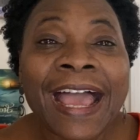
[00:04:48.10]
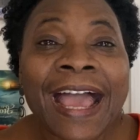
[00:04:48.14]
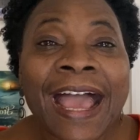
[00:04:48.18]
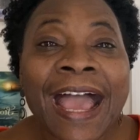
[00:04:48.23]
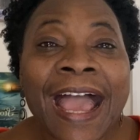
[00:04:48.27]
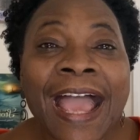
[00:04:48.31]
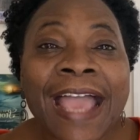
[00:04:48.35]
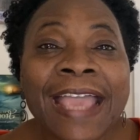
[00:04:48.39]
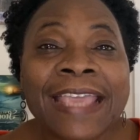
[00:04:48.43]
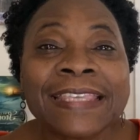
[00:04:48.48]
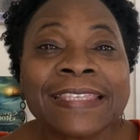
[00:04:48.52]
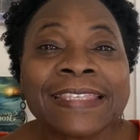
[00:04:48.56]

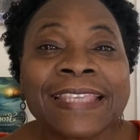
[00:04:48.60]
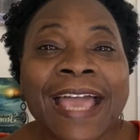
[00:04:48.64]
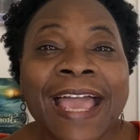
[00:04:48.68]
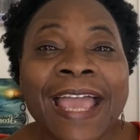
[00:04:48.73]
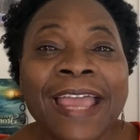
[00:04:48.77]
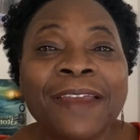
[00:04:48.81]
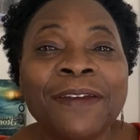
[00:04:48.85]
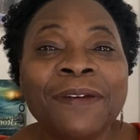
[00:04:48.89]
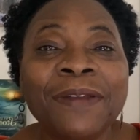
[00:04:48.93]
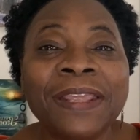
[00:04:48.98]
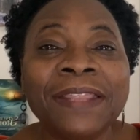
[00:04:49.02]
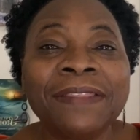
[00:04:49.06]
Hi,
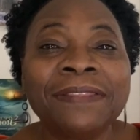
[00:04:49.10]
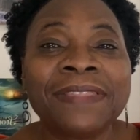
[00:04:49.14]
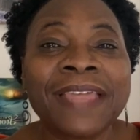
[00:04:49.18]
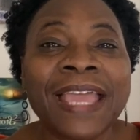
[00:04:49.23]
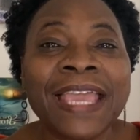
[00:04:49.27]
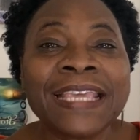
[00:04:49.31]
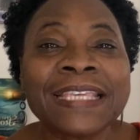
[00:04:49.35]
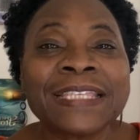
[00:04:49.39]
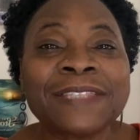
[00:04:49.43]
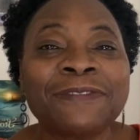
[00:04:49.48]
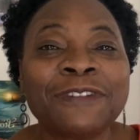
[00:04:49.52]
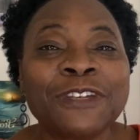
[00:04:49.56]
Siren,
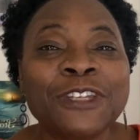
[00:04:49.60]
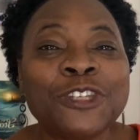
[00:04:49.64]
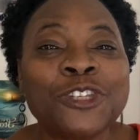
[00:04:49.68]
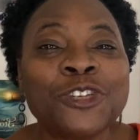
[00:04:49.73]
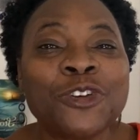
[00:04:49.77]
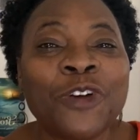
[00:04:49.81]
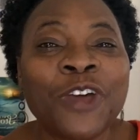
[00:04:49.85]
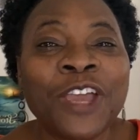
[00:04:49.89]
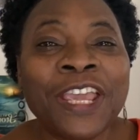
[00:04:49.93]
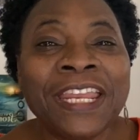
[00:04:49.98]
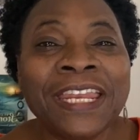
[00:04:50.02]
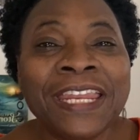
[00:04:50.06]
thanks for
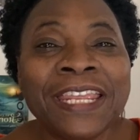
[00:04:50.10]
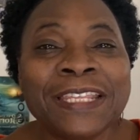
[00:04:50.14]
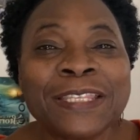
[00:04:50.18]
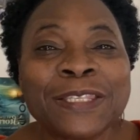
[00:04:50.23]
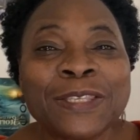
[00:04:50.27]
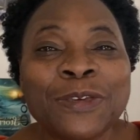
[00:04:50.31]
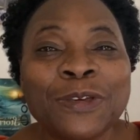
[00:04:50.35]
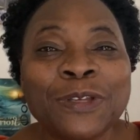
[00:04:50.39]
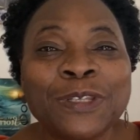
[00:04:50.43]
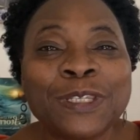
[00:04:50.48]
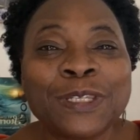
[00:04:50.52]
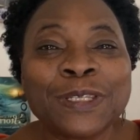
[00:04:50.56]
joining. It's
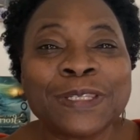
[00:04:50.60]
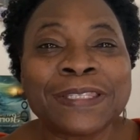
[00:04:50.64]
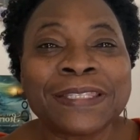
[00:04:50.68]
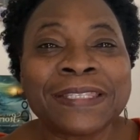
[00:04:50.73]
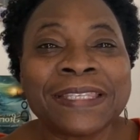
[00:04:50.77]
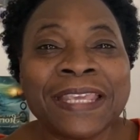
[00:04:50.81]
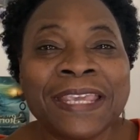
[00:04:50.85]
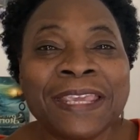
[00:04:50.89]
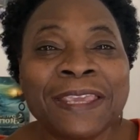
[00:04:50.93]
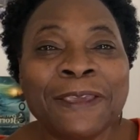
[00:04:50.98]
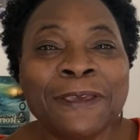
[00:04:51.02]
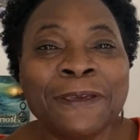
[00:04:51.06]
good to
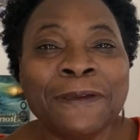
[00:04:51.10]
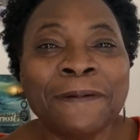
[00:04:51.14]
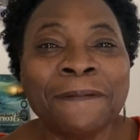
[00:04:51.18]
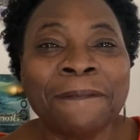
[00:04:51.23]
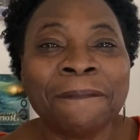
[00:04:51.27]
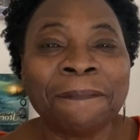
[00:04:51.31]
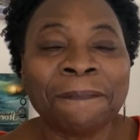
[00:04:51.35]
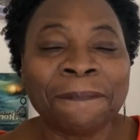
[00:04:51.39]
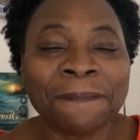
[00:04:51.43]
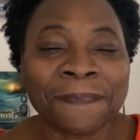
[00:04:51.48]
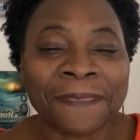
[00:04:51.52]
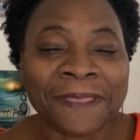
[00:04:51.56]
see
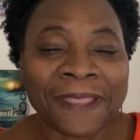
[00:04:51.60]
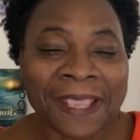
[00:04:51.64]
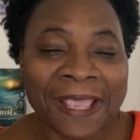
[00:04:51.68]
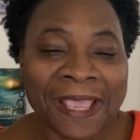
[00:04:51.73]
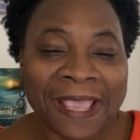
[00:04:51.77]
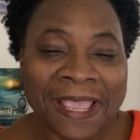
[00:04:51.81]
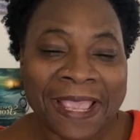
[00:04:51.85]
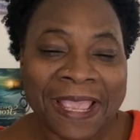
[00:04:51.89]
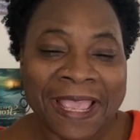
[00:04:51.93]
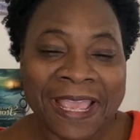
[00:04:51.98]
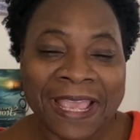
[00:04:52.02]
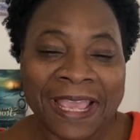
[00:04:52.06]
you.
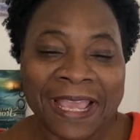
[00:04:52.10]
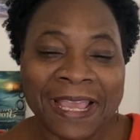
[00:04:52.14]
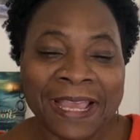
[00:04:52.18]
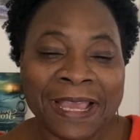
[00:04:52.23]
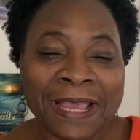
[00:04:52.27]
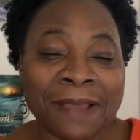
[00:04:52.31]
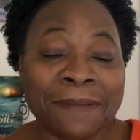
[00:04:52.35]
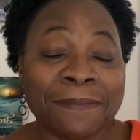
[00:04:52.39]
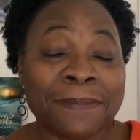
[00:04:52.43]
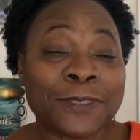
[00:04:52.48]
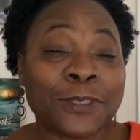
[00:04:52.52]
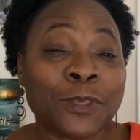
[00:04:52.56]

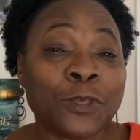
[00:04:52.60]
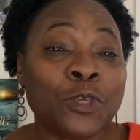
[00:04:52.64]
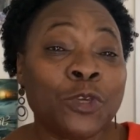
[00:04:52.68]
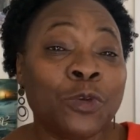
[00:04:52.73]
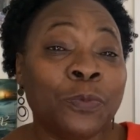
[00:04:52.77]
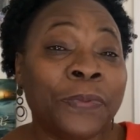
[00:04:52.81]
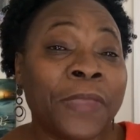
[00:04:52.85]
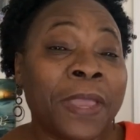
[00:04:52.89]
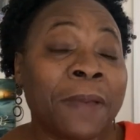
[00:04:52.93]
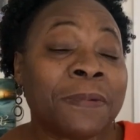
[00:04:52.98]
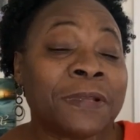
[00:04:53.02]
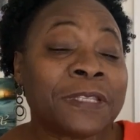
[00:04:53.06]
So
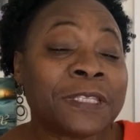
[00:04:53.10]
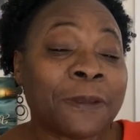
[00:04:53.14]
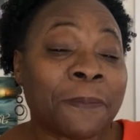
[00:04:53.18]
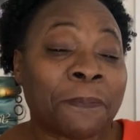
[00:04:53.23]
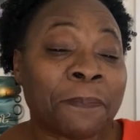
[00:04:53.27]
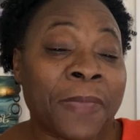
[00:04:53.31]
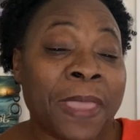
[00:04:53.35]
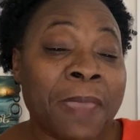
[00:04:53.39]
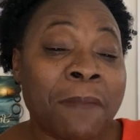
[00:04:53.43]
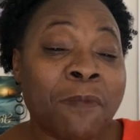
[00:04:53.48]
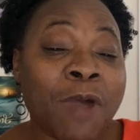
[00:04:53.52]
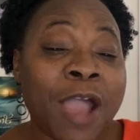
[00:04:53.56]
you'll be able to
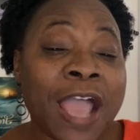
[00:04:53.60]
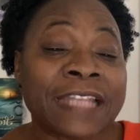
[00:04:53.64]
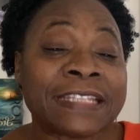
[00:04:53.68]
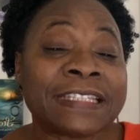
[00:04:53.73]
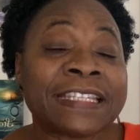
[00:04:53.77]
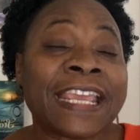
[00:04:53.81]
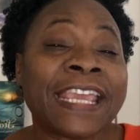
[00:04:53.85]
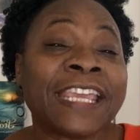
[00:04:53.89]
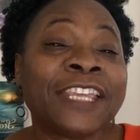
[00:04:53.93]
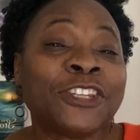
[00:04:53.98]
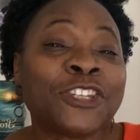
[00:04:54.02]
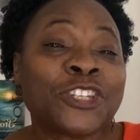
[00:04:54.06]
pay more
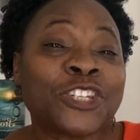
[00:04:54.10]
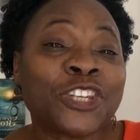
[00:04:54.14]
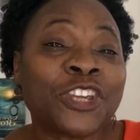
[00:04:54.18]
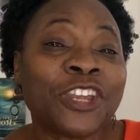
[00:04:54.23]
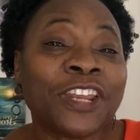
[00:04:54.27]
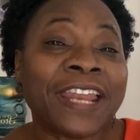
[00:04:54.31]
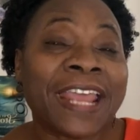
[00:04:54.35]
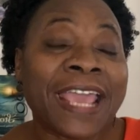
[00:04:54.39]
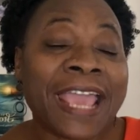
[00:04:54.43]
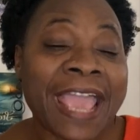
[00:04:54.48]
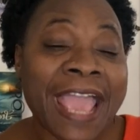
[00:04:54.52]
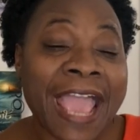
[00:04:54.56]

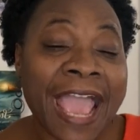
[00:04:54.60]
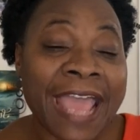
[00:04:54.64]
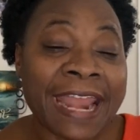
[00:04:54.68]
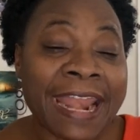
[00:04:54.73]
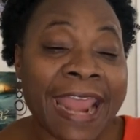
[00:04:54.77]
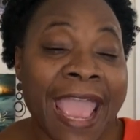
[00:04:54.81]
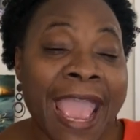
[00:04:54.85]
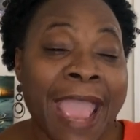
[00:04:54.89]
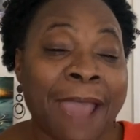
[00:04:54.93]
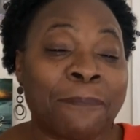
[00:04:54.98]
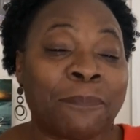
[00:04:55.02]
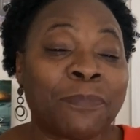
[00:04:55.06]
attention
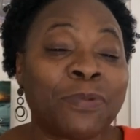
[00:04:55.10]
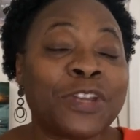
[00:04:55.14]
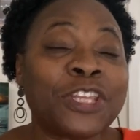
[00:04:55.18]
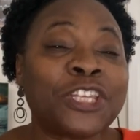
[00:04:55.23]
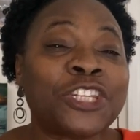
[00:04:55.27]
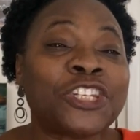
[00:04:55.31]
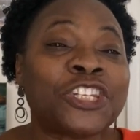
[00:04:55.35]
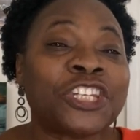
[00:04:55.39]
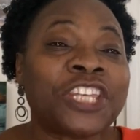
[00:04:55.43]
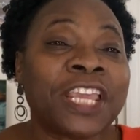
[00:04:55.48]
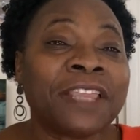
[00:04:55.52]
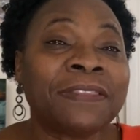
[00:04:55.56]
and
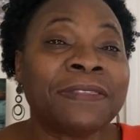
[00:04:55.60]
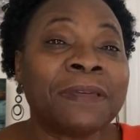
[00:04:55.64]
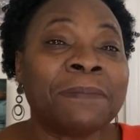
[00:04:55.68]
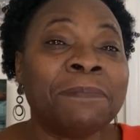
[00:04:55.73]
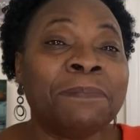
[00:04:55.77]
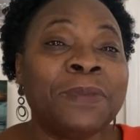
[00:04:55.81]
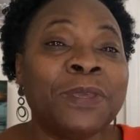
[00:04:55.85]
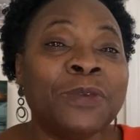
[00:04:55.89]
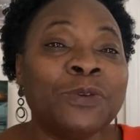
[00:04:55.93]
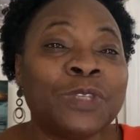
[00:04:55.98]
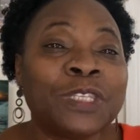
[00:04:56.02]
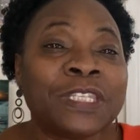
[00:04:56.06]
appreciate the
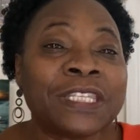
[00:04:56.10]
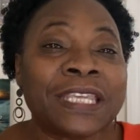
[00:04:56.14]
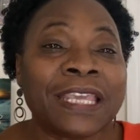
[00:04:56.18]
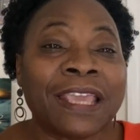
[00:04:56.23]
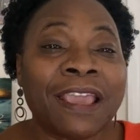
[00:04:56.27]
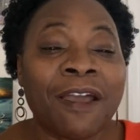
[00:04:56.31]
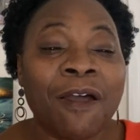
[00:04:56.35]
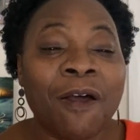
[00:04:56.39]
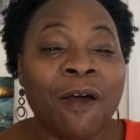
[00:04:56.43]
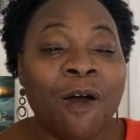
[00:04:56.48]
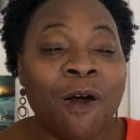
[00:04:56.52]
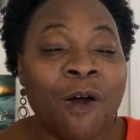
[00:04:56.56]
beauty
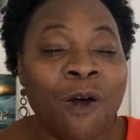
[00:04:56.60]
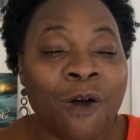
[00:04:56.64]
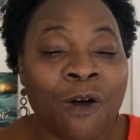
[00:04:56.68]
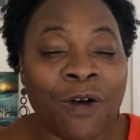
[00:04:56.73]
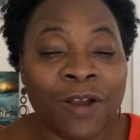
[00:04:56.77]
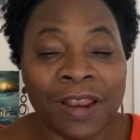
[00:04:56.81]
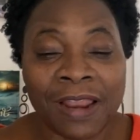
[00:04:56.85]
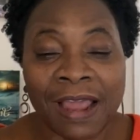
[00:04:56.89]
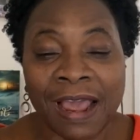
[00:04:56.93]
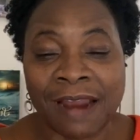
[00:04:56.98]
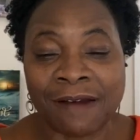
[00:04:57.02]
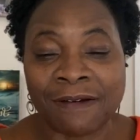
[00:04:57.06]

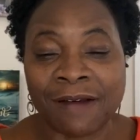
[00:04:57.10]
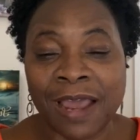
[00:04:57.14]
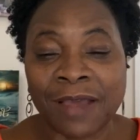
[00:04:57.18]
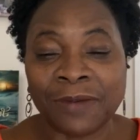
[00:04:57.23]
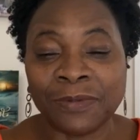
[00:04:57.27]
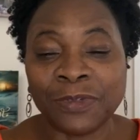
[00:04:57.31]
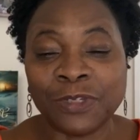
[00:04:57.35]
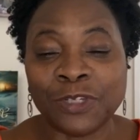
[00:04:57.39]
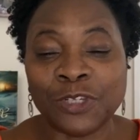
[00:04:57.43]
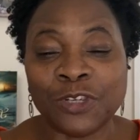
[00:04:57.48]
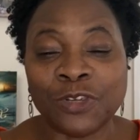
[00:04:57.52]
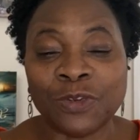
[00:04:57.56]
all
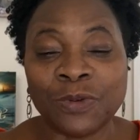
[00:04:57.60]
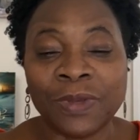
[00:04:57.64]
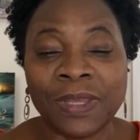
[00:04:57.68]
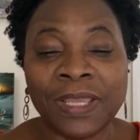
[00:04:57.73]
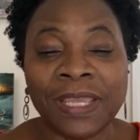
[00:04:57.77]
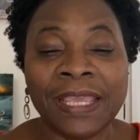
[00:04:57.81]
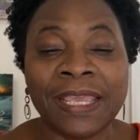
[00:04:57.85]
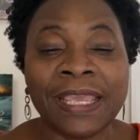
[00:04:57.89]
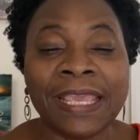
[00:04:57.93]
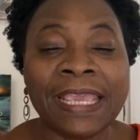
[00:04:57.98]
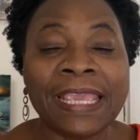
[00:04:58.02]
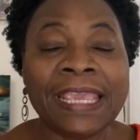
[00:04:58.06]
around you.
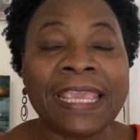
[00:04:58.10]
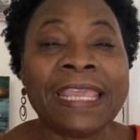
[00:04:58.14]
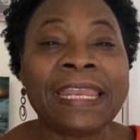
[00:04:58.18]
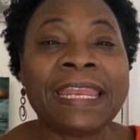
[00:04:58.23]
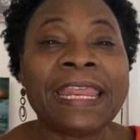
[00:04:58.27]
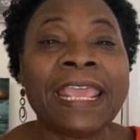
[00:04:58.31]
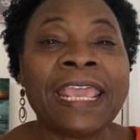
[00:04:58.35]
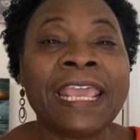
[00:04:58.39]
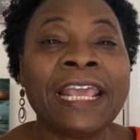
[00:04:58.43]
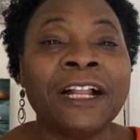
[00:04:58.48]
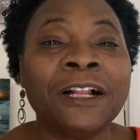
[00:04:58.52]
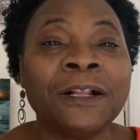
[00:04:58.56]

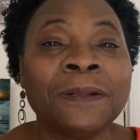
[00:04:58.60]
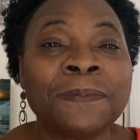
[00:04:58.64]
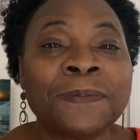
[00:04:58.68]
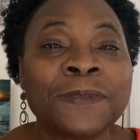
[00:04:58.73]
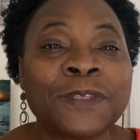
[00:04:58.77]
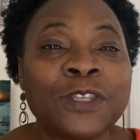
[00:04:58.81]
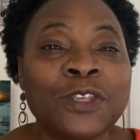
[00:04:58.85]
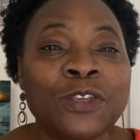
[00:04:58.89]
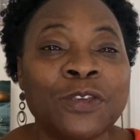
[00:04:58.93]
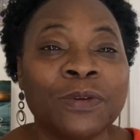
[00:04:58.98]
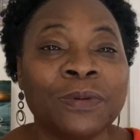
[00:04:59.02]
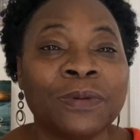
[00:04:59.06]
It
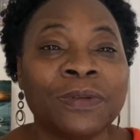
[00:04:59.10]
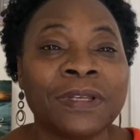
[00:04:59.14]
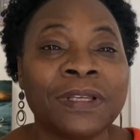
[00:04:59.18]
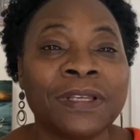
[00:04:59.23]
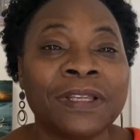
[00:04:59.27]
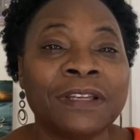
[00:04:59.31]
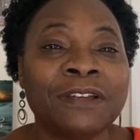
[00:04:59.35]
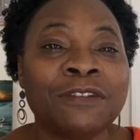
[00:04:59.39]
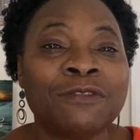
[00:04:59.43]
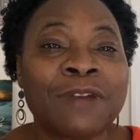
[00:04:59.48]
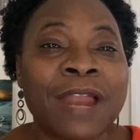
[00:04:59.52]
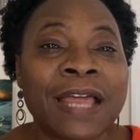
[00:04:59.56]
helps you.
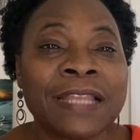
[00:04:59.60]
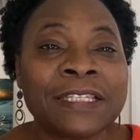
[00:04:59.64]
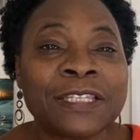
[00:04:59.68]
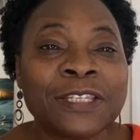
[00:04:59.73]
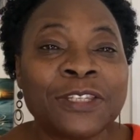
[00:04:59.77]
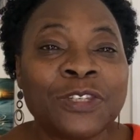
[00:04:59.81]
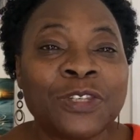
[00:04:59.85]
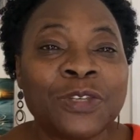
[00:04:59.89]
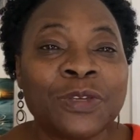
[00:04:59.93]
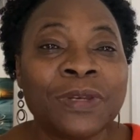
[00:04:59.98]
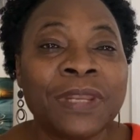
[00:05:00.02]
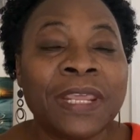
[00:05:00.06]

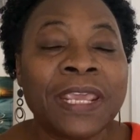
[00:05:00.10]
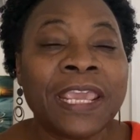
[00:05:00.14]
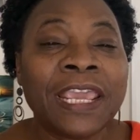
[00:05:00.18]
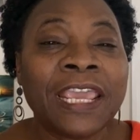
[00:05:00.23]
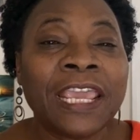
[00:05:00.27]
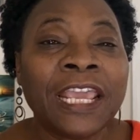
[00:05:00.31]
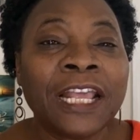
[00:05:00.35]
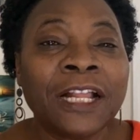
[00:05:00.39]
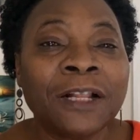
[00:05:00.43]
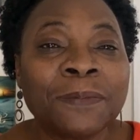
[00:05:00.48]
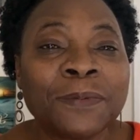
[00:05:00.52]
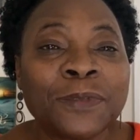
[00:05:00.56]
Gratitude
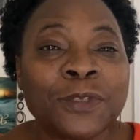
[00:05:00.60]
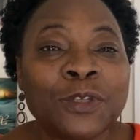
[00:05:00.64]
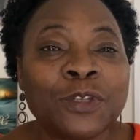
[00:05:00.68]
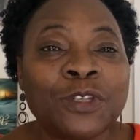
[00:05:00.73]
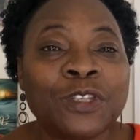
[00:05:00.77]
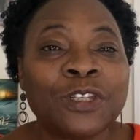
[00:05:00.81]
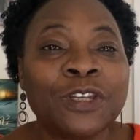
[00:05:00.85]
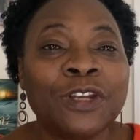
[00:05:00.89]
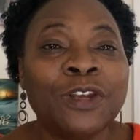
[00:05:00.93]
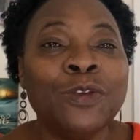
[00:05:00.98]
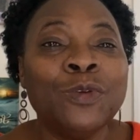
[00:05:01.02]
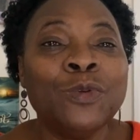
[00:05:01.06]
helps you
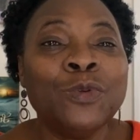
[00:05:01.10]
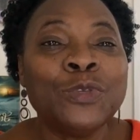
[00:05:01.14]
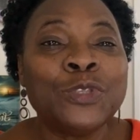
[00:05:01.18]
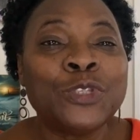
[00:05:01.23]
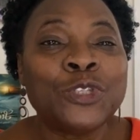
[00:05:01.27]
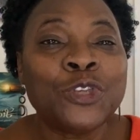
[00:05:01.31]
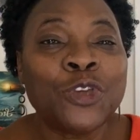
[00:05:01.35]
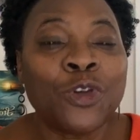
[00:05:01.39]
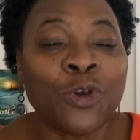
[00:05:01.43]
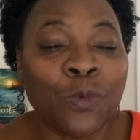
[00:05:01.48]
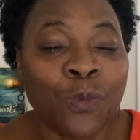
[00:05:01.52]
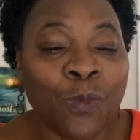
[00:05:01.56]
to
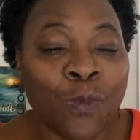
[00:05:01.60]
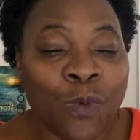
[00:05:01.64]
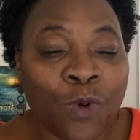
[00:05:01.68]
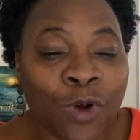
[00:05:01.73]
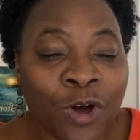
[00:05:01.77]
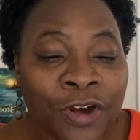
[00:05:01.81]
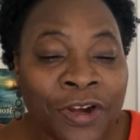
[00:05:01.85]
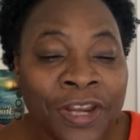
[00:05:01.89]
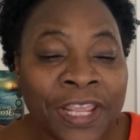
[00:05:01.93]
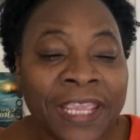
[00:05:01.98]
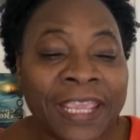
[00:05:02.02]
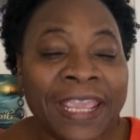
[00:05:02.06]
lose your
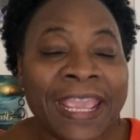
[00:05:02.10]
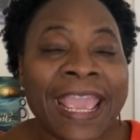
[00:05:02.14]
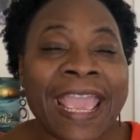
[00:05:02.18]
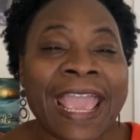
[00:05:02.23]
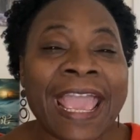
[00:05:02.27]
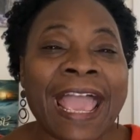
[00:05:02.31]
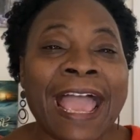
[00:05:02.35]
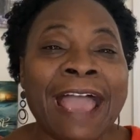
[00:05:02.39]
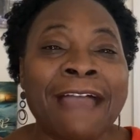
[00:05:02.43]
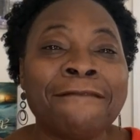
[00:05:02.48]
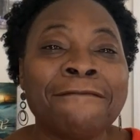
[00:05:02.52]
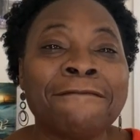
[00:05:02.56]
worry
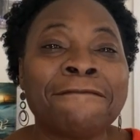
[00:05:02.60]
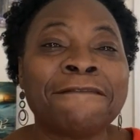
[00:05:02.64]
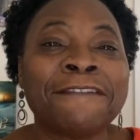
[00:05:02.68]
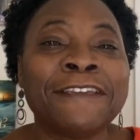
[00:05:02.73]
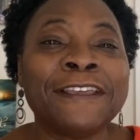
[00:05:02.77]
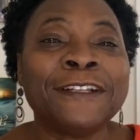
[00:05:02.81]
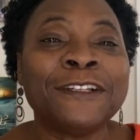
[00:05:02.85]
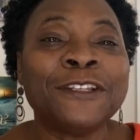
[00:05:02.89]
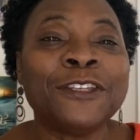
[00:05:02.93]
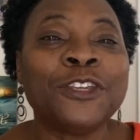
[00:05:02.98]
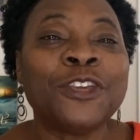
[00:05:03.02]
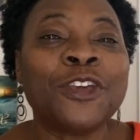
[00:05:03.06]
and
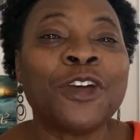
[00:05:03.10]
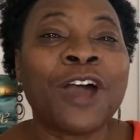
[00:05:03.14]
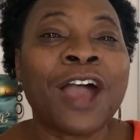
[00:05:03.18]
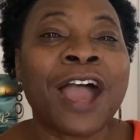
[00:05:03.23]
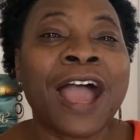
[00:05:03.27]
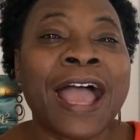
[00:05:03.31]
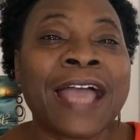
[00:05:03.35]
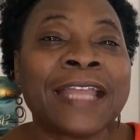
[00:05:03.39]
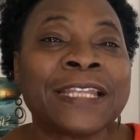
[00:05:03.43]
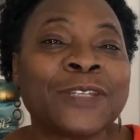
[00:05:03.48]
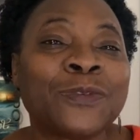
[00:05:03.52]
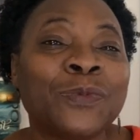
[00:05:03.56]
fill your
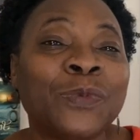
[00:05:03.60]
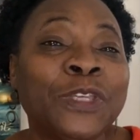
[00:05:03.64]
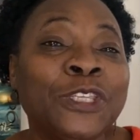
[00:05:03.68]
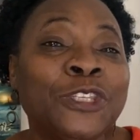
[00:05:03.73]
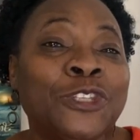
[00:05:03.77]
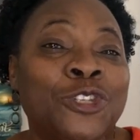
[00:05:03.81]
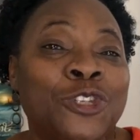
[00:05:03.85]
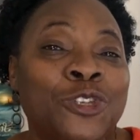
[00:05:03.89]
heart with